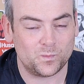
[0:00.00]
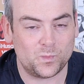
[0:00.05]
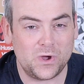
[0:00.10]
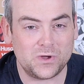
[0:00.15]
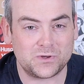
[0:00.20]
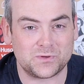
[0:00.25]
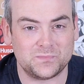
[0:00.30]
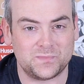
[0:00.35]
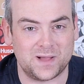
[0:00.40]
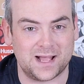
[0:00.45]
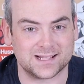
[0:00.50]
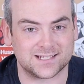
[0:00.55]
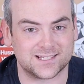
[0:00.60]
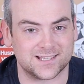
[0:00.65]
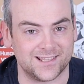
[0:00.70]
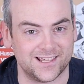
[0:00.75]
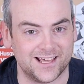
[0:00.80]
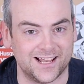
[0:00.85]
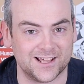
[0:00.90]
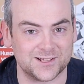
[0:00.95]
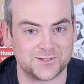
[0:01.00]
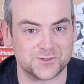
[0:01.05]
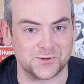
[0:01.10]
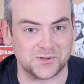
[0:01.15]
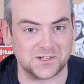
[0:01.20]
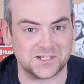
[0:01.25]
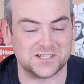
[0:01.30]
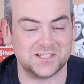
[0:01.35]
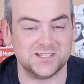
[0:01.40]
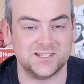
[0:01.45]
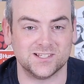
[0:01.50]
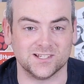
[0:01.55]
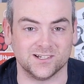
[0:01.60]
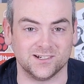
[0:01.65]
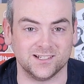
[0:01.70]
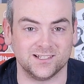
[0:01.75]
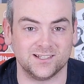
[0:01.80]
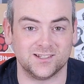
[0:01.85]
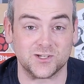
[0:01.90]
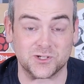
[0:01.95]
Welcome back to the Electronics
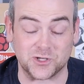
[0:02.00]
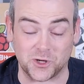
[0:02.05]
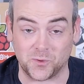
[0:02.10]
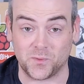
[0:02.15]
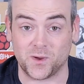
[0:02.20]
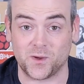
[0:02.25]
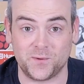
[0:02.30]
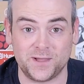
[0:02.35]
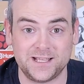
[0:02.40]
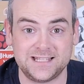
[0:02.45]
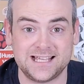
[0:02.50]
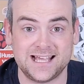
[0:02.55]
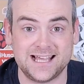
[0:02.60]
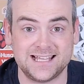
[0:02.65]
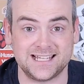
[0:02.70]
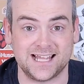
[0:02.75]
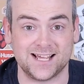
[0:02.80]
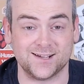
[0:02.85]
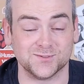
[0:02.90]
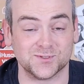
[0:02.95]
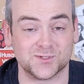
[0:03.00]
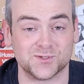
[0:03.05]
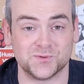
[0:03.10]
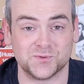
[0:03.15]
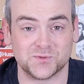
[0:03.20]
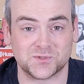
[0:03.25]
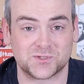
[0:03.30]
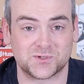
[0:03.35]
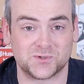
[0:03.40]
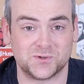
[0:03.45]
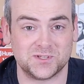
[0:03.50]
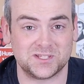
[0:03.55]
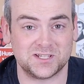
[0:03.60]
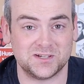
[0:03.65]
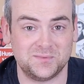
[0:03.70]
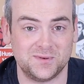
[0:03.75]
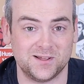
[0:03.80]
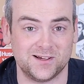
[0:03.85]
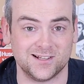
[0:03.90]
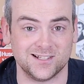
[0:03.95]
Inside, the show where we tear down tools, toys and
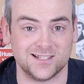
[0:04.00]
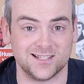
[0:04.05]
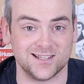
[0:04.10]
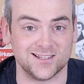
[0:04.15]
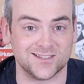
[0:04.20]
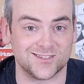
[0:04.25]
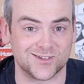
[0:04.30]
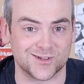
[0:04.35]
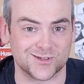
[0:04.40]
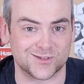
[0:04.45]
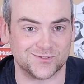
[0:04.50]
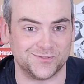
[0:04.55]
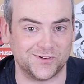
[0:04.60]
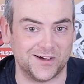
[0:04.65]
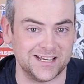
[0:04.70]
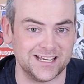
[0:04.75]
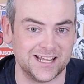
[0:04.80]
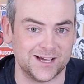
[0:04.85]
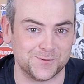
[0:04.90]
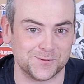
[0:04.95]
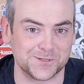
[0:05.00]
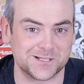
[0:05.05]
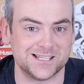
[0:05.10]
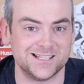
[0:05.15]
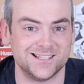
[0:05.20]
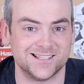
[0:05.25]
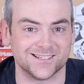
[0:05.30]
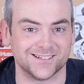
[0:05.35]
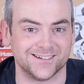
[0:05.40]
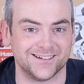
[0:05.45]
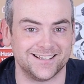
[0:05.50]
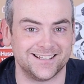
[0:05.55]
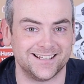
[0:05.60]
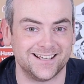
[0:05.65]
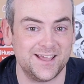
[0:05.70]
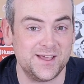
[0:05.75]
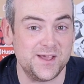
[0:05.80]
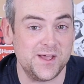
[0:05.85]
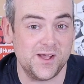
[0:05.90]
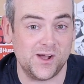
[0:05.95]
appliances just to find out what's inside.
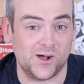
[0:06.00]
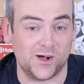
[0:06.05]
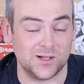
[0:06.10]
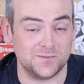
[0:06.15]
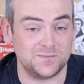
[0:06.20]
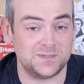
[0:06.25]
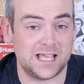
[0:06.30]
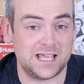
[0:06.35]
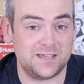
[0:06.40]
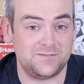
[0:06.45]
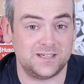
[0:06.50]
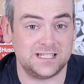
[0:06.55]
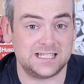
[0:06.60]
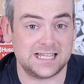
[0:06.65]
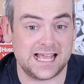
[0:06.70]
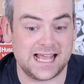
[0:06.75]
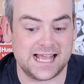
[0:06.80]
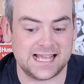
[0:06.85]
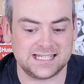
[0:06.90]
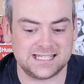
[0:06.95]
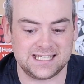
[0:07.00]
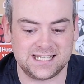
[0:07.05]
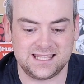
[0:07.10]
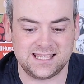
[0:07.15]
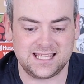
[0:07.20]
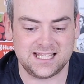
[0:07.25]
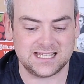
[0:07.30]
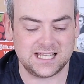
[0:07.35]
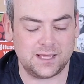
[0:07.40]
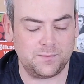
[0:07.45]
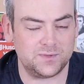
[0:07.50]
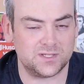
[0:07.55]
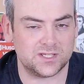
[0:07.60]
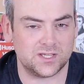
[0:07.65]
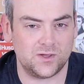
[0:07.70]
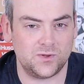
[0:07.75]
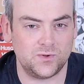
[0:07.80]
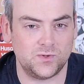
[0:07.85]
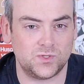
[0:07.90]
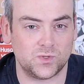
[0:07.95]
I'm David, and in this
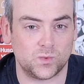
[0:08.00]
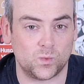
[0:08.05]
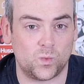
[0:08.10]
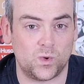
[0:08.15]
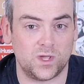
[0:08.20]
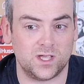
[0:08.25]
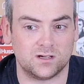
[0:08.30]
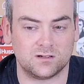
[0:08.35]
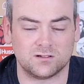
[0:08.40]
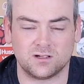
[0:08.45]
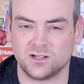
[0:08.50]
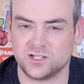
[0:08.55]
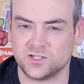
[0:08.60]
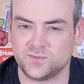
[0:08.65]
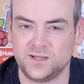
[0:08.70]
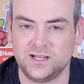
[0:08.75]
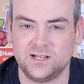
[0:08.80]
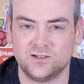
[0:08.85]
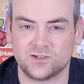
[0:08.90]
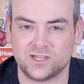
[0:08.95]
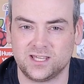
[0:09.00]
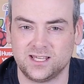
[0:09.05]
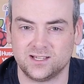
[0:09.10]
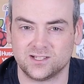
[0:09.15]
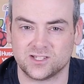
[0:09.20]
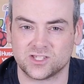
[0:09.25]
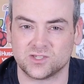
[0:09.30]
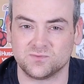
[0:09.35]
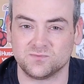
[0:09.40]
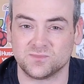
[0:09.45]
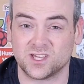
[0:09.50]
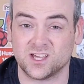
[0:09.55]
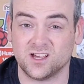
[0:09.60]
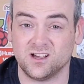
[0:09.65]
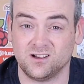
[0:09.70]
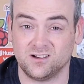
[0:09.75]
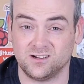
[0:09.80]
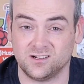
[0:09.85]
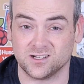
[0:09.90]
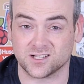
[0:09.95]
episode we are going to be looking at some
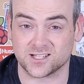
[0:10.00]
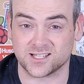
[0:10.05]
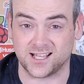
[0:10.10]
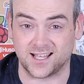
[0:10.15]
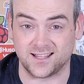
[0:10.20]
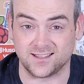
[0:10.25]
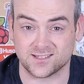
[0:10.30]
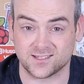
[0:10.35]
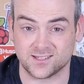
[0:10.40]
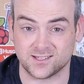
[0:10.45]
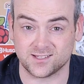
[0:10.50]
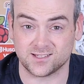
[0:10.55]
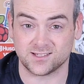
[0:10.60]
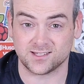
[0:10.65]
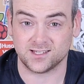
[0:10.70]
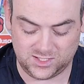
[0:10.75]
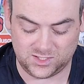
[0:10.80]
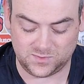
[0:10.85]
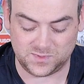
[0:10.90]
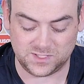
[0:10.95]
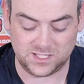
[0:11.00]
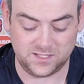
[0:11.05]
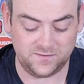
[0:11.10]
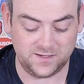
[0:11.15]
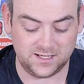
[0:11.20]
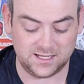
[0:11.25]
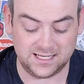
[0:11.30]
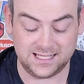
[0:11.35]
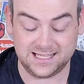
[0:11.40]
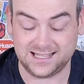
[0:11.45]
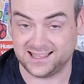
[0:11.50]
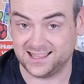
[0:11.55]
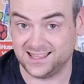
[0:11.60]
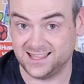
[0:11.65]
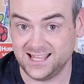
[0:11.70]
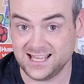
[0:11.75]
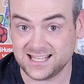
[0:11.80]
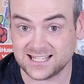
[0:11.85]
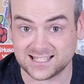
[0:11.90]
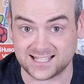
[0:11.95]
car sensors, specifically
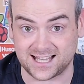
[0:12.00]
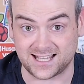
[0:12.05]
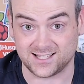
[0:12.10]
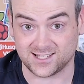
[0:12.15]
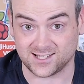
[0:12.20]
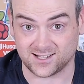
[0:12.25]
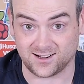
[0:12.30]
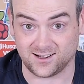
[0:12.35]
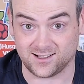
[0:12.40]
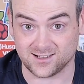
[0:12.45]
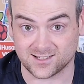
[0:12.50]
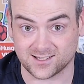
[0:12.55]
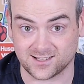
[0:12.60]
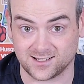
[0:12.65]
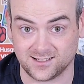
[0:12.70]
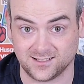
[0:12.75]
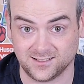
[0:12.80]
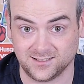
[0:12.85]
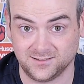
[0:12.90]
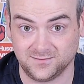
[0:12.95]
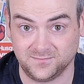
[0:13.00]
this sensor cluster.